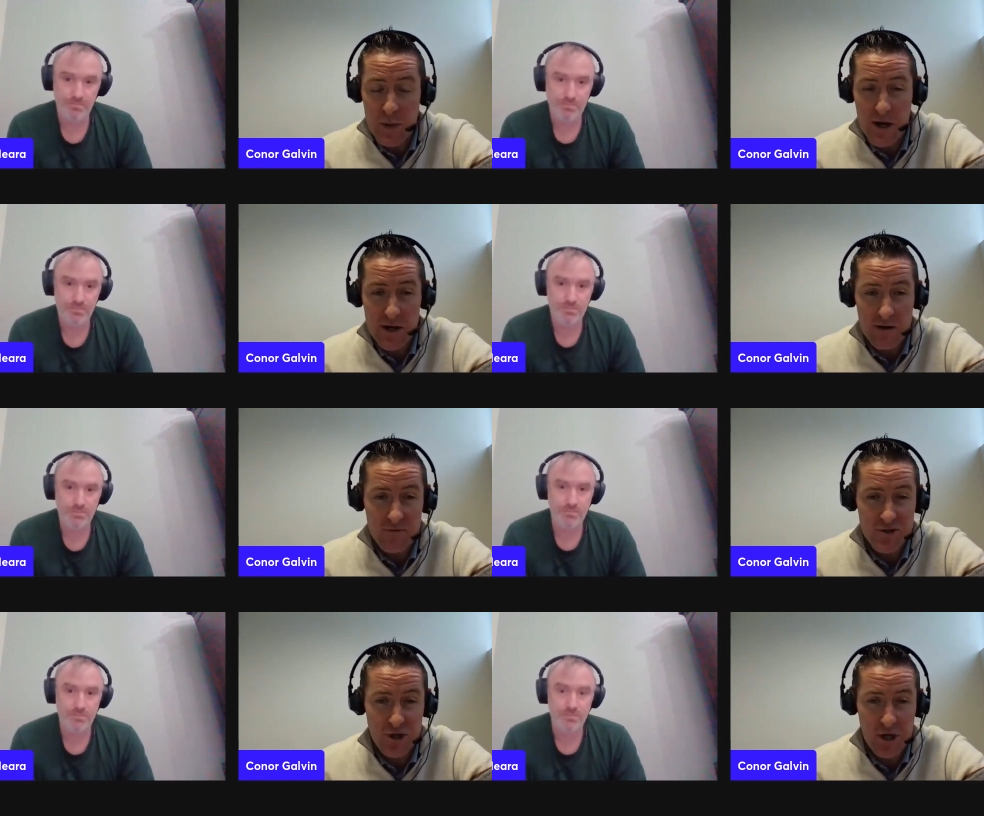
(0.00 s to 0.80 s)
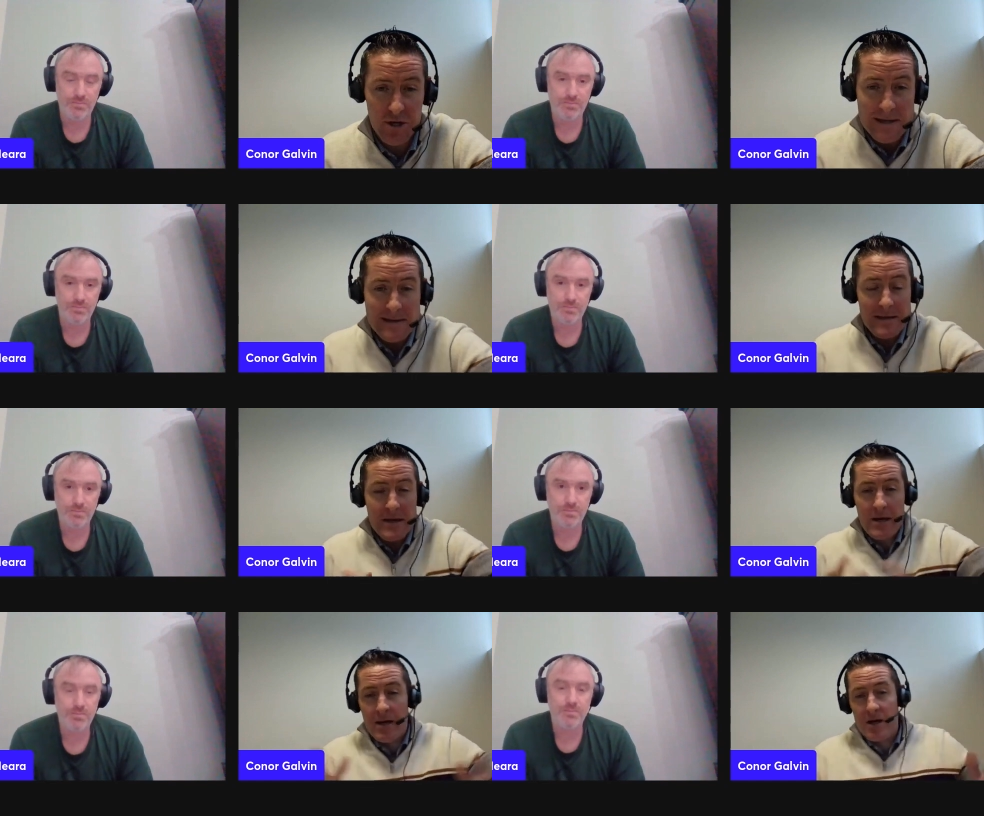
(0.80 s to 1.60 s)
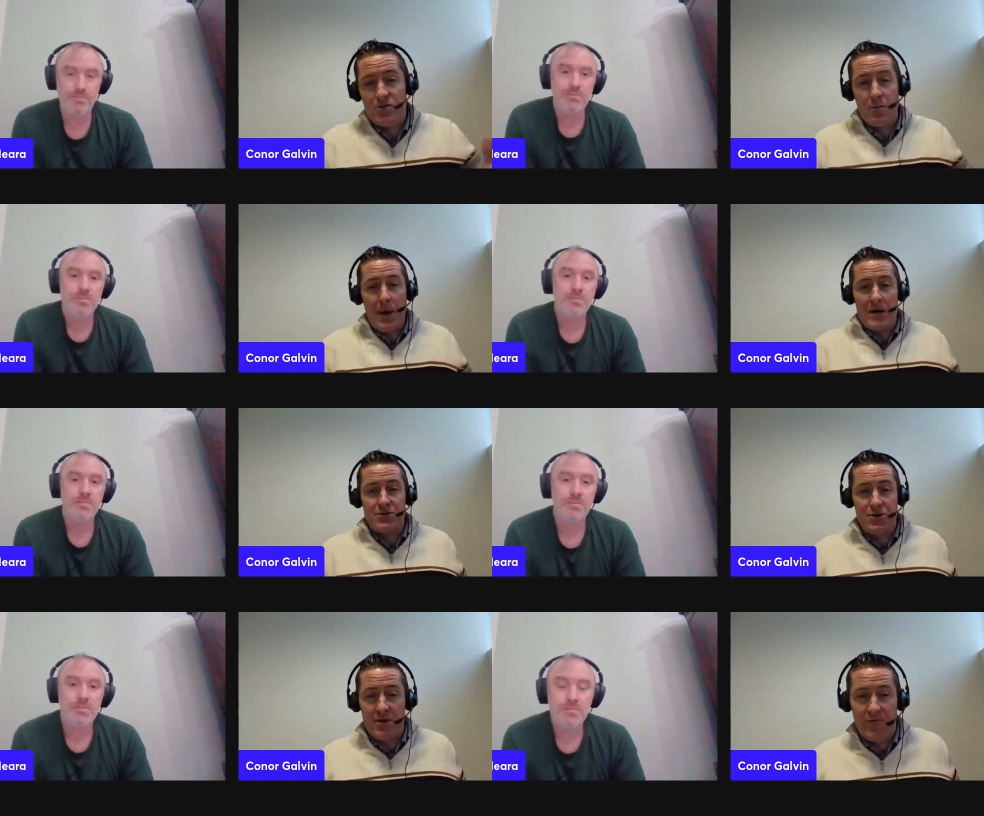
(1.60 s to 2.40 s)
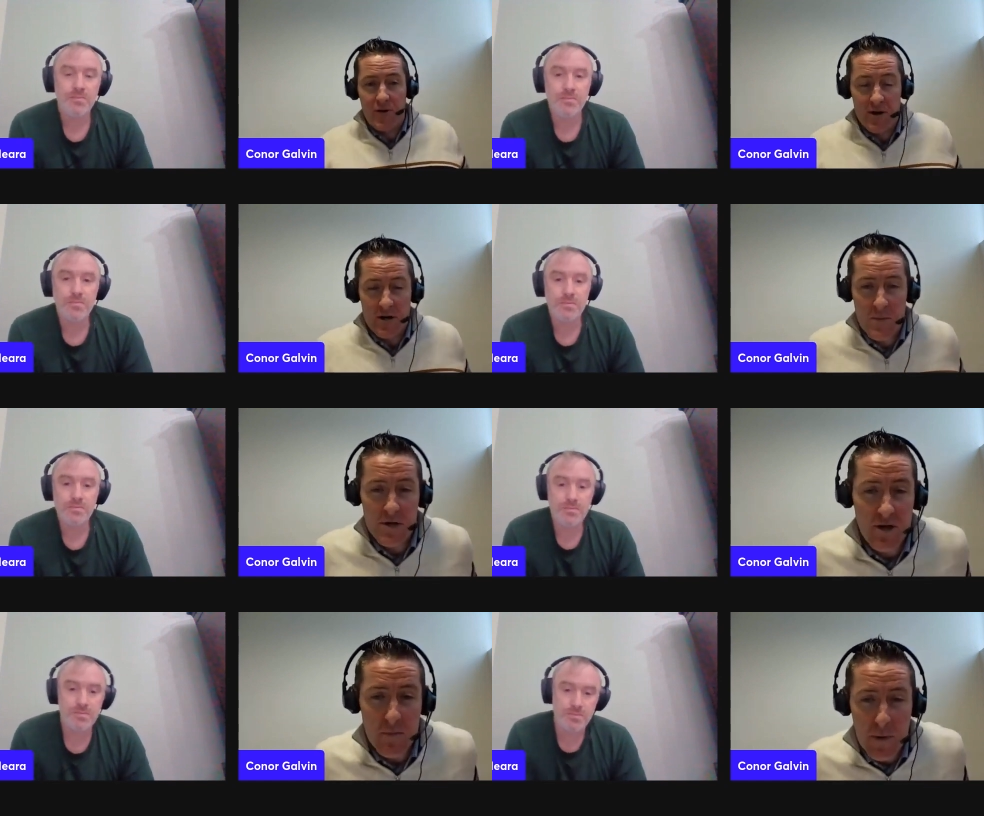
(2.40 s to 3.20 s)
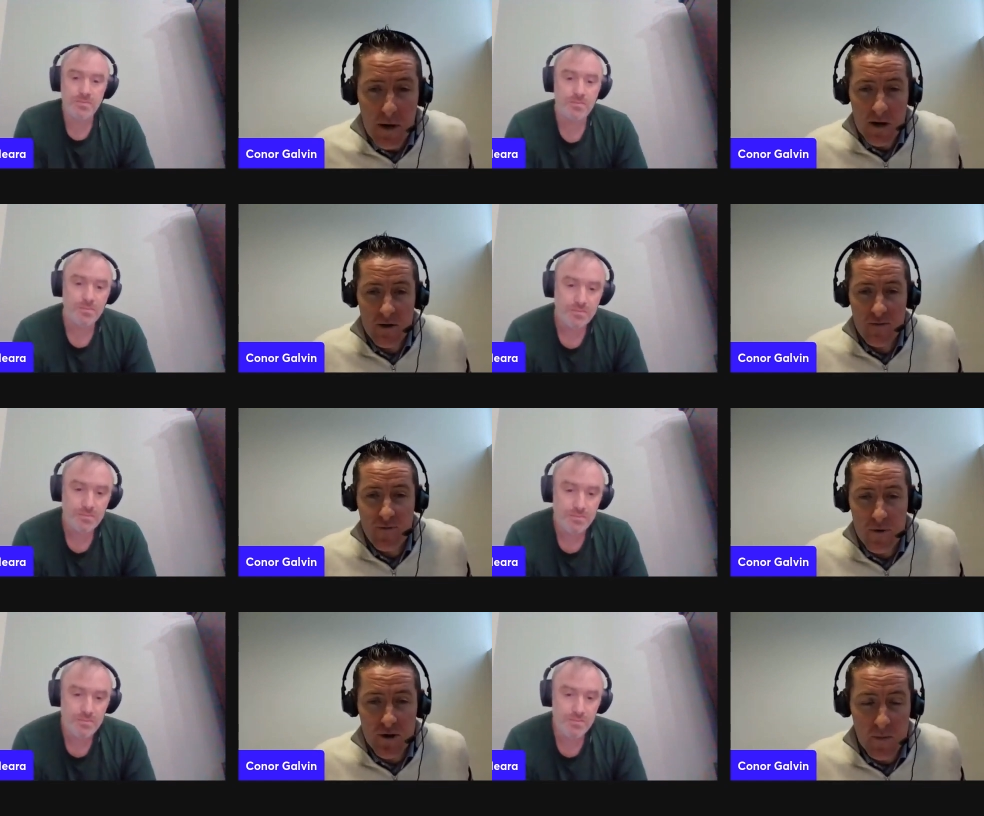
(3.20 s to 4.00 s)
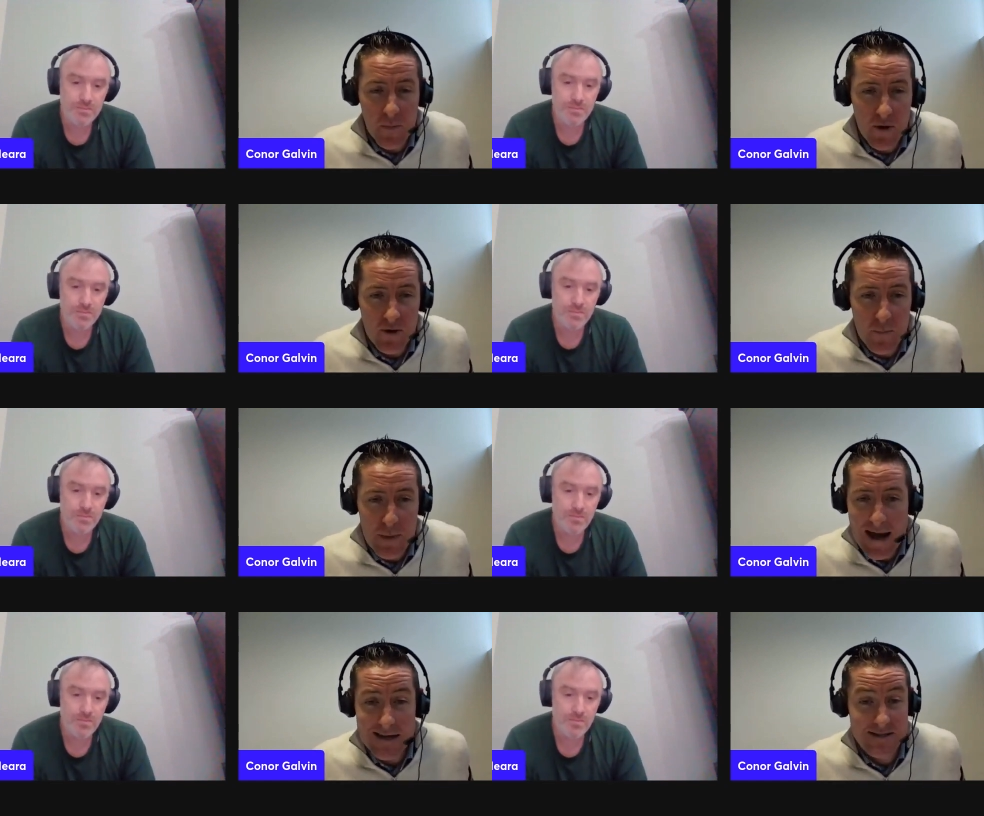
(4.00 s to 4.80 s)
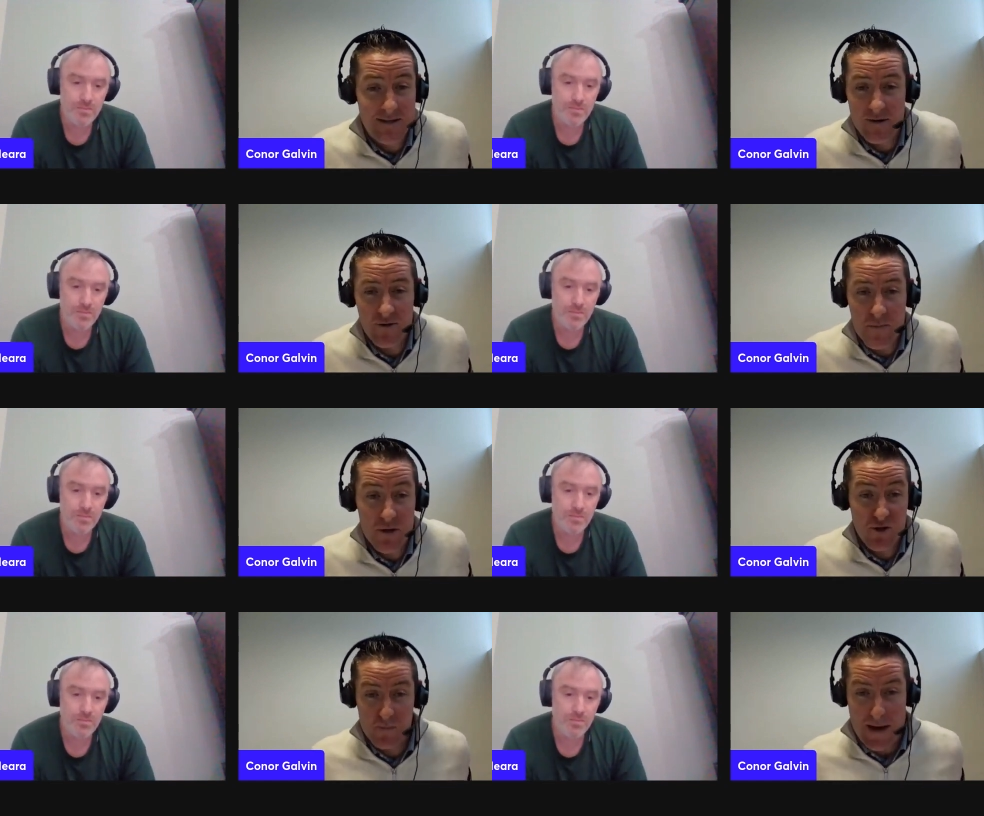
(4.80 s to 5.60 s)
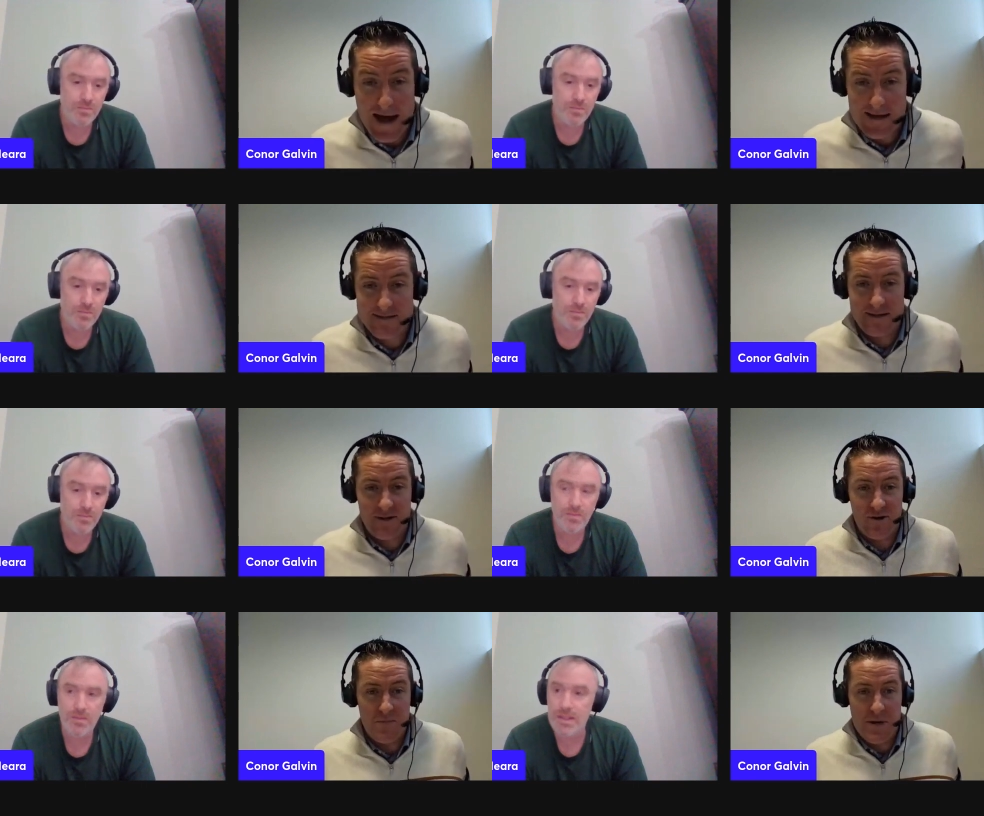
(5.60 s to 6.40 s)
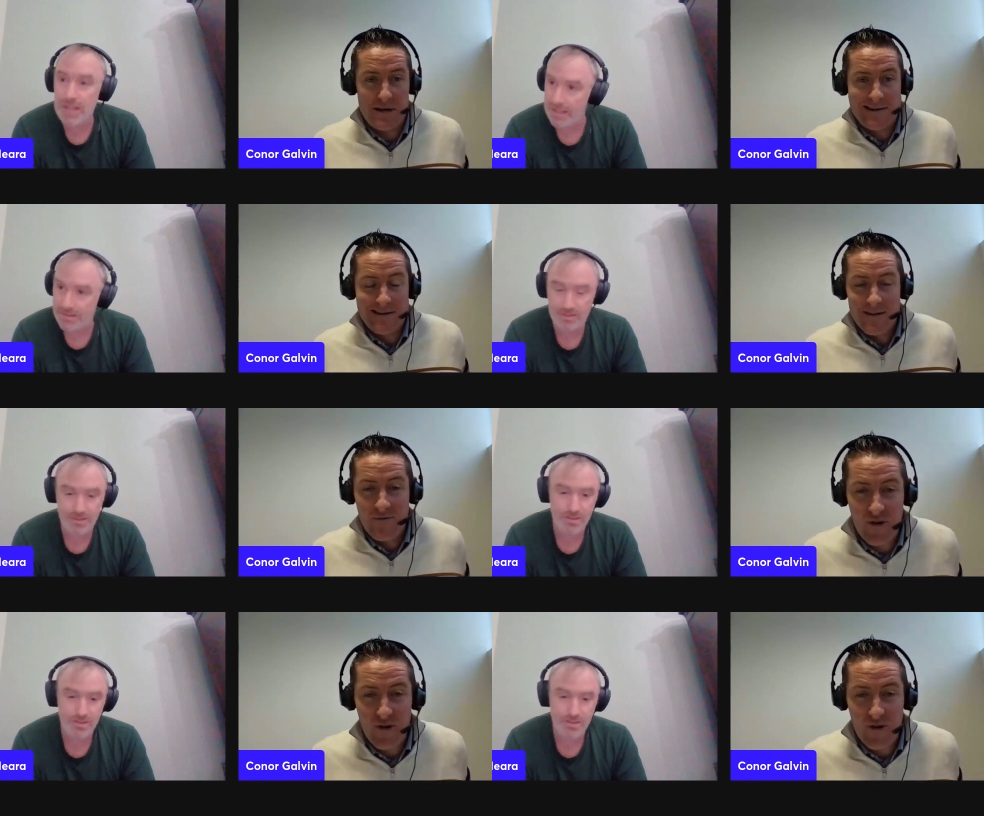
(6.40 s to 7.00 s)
Speaker 1: playing over skin. In actual passage in the final, I mean, you had a ball out from Niall Morgan, blasted down the middle, just blasted down the middle. Yes.